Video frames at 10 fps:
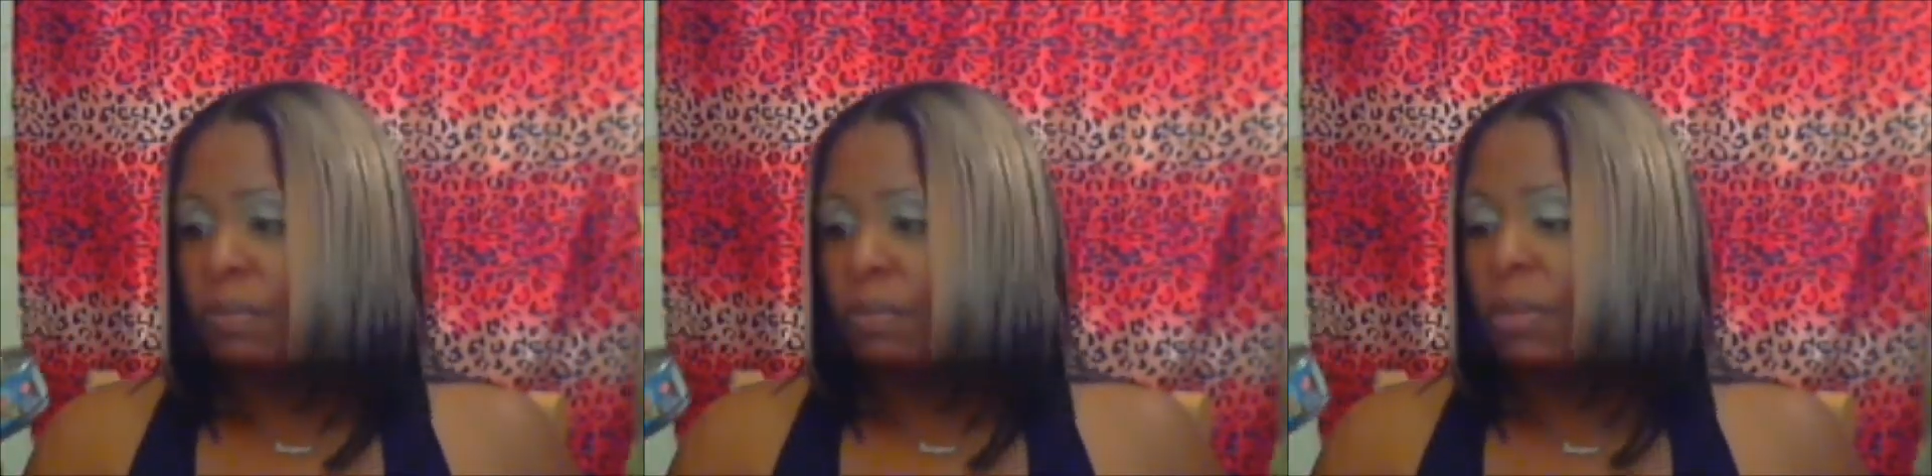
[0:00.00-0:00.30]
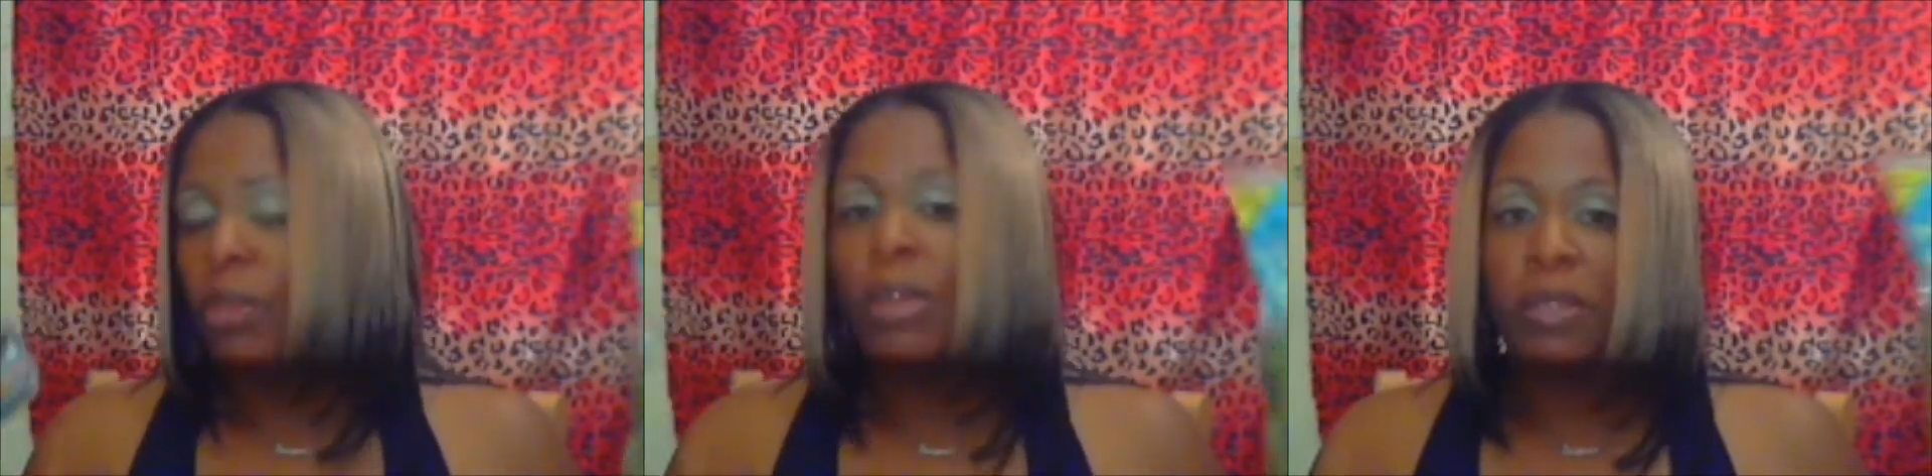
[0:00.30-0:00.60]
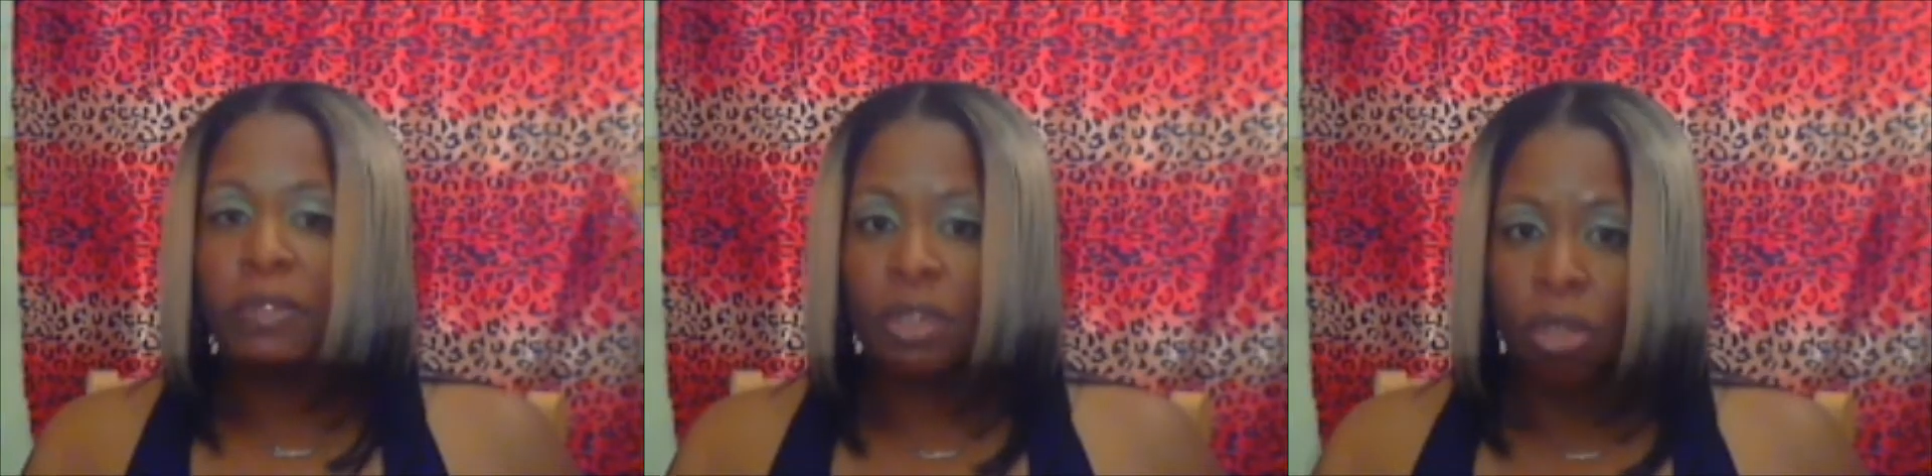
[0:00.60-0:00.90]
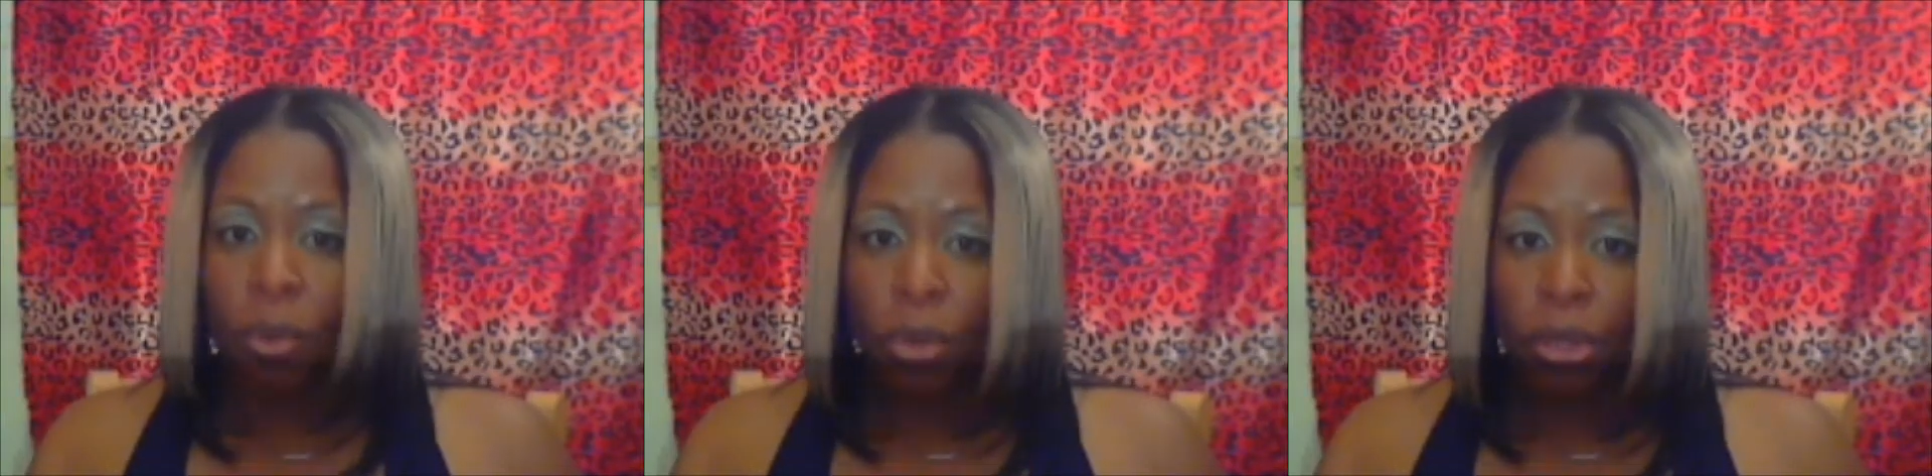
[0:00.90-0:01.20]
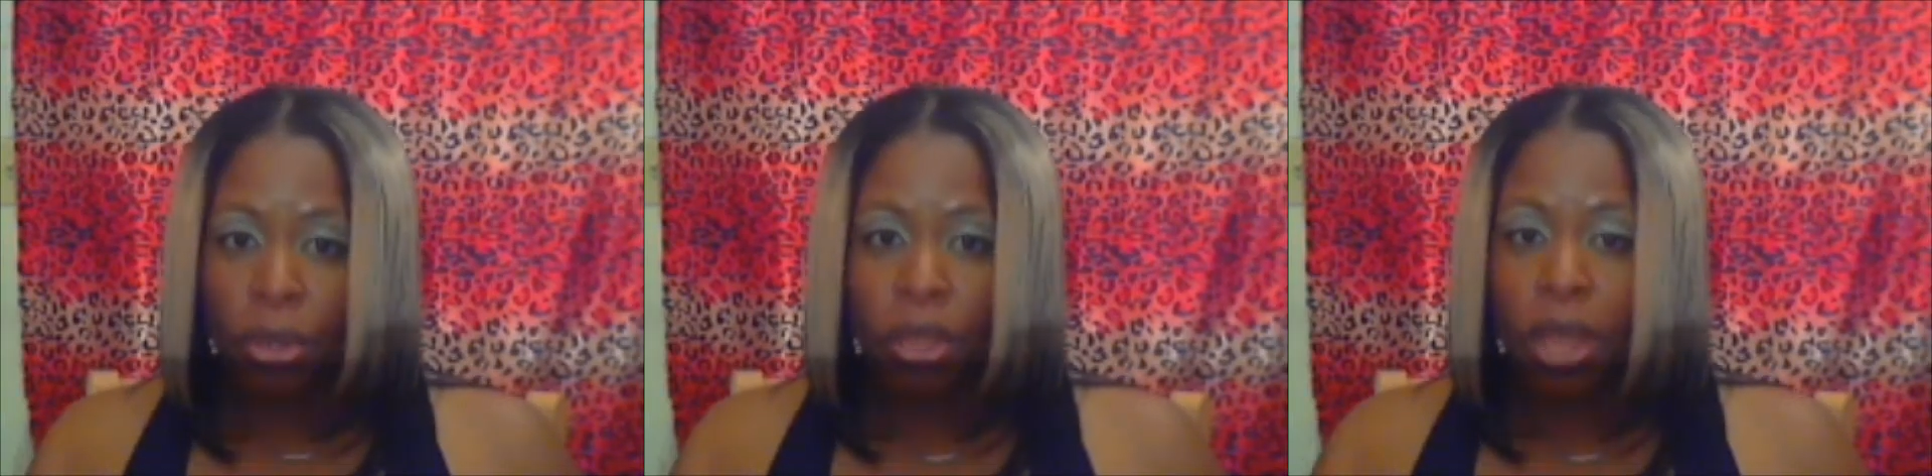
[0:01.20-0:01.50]
milligrams of soda.
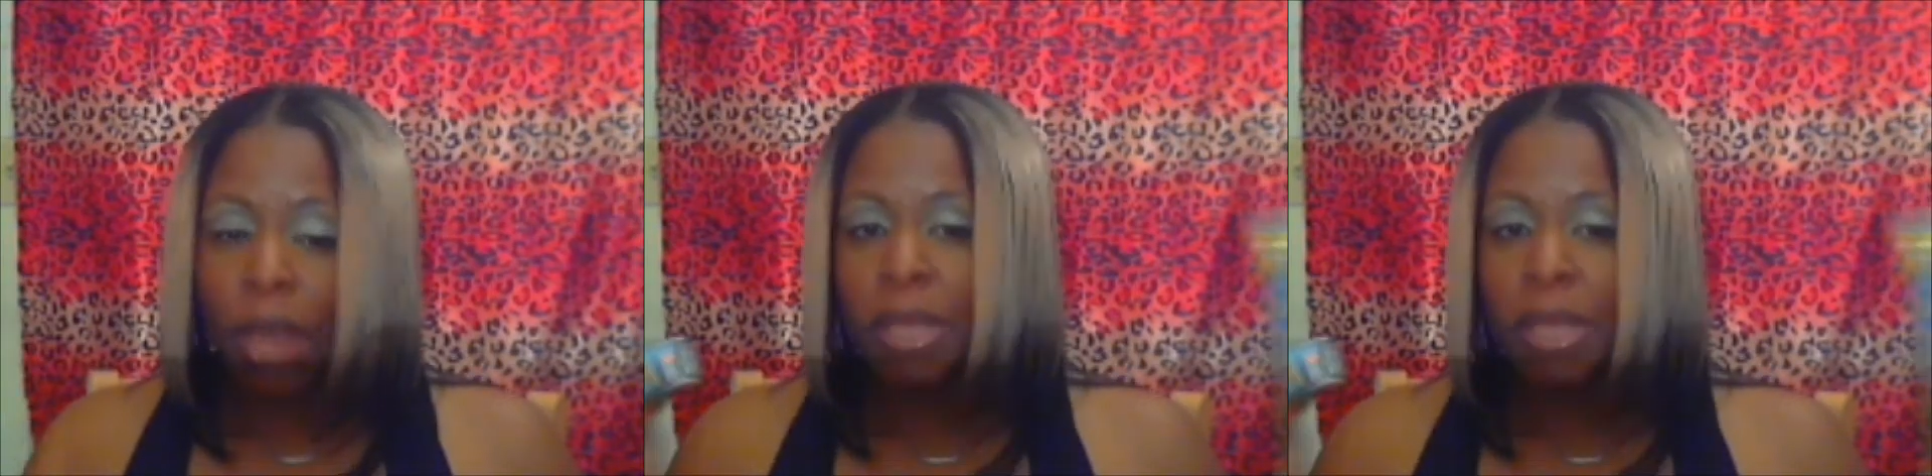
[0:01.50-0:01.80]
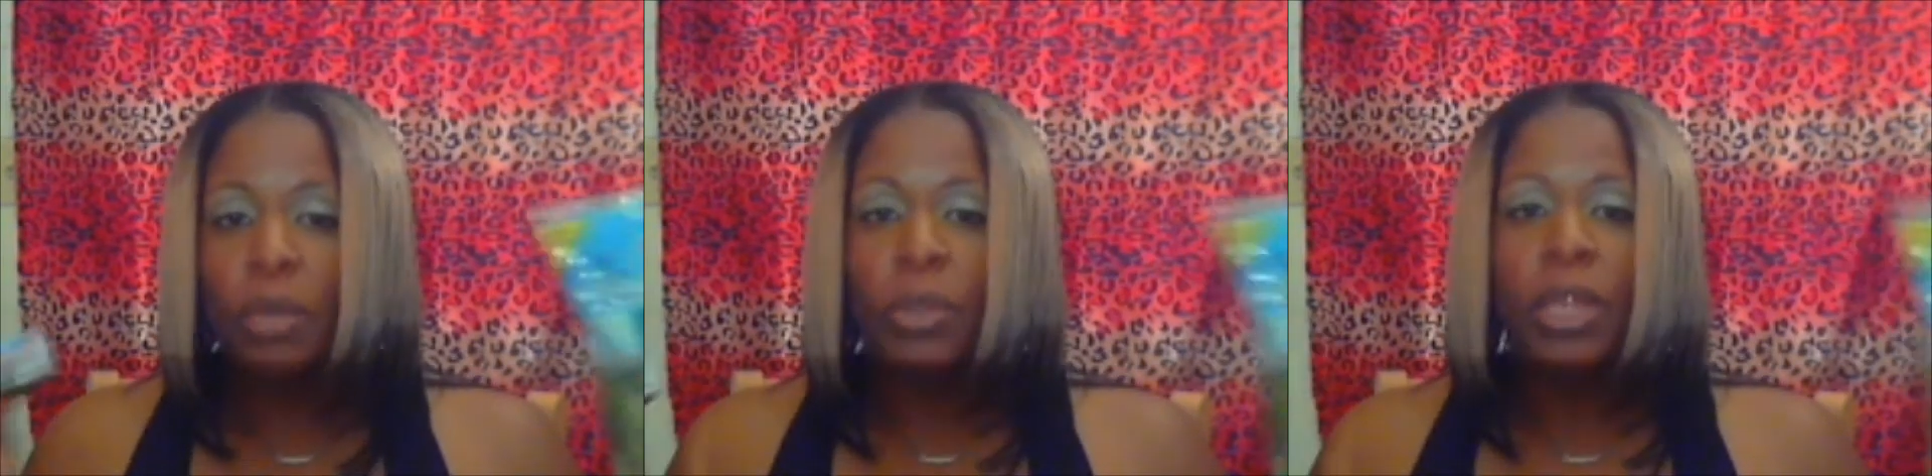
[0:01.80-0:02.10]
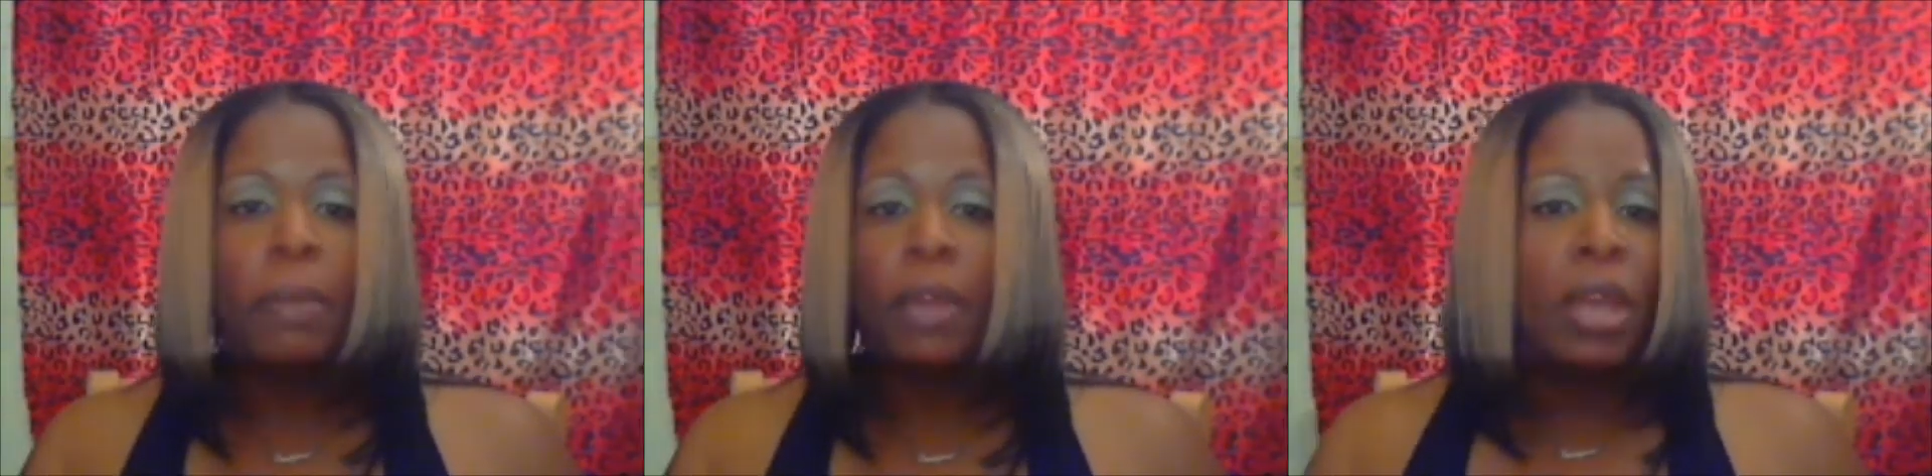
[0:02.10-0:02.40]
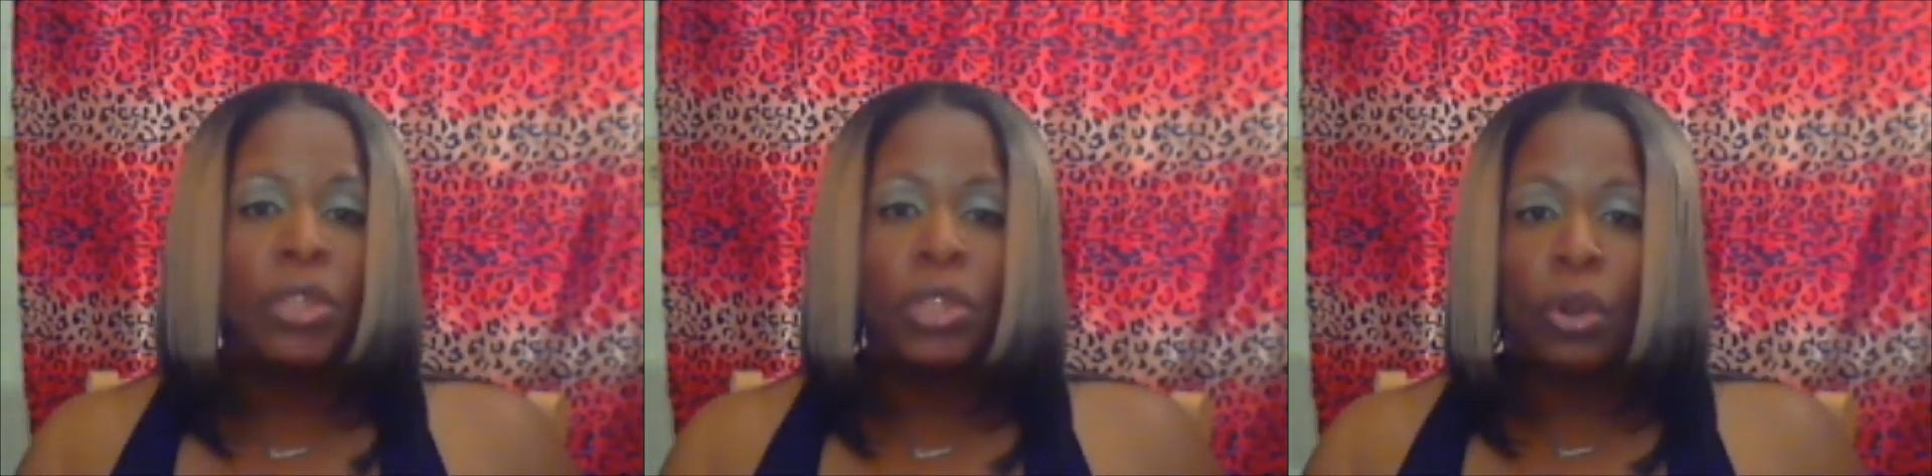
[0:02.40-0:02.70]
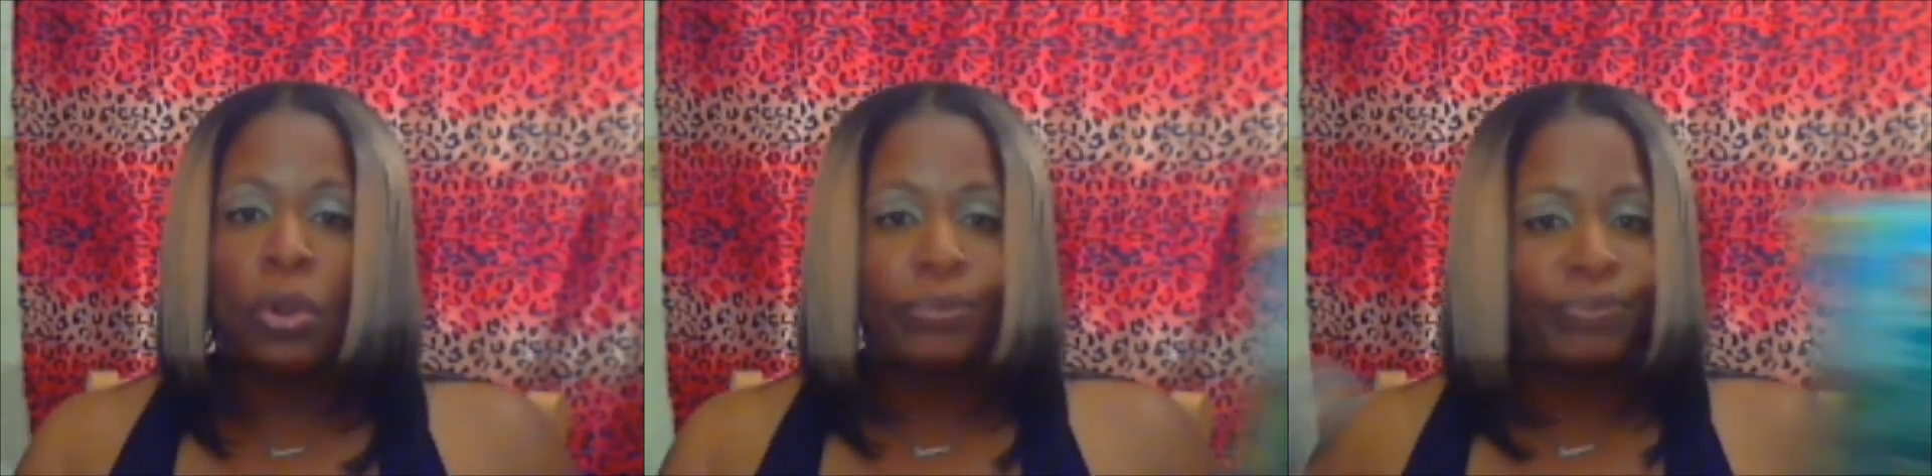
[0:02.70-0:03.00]
I mean sodium.
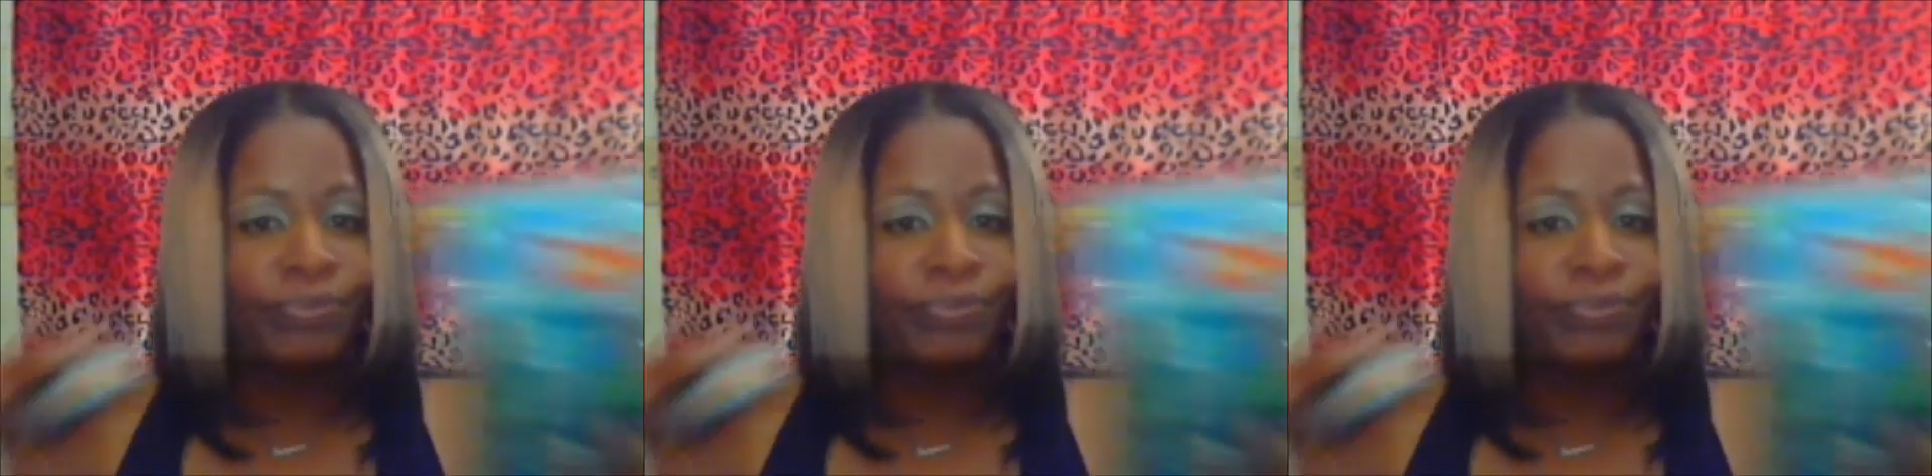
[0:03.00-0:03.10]
So